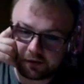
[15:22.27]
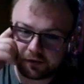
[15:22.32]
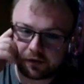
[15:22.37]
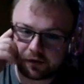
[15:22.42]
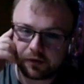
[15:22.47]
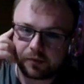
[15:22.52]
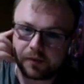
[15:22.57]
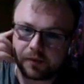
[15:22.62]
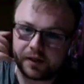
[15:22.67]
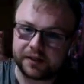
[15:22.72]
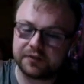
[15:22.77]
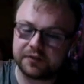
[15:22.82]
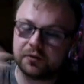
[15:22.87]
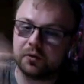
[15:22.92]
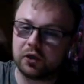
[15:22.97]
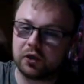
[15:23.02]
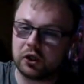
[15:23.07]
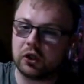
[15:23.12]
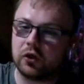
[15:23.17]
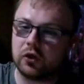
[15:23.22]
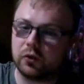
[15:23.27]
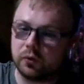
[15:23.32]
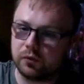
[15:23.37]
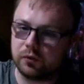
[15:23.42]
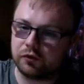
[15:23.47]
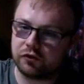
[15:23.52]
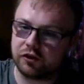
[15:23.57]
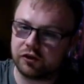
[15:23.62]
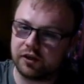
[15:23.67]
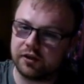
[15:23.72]
where it's all
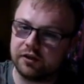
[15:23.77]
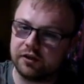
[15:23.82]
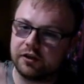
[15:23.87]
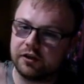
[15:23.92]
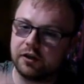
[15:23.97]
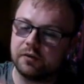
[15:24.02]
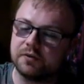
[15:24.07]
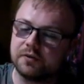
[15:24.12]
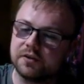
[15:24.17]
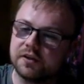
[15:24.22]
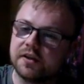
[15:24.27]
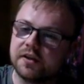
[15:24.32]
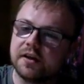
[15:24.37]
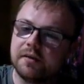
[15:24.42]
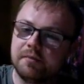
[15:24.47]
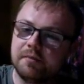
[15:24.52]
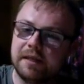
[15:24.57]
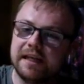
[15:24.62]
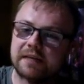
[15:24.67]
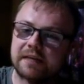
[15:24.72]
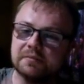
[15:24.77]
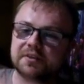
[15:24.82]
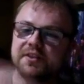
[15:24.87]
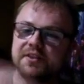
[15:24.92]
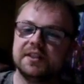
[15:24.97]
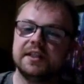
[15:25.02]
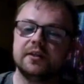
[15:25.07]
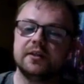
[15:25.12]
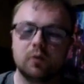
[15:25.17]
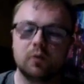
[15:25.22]
illusion, to make him
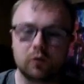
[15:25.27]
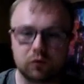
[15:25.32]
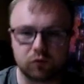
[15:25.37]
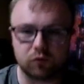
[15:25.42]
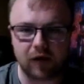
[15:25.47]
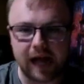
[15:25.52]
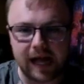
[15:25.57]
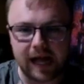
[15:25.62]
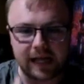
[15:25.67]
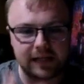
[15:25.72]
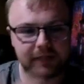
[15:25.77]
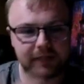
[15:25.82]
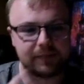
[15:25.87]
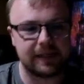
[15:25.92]
seem all grand,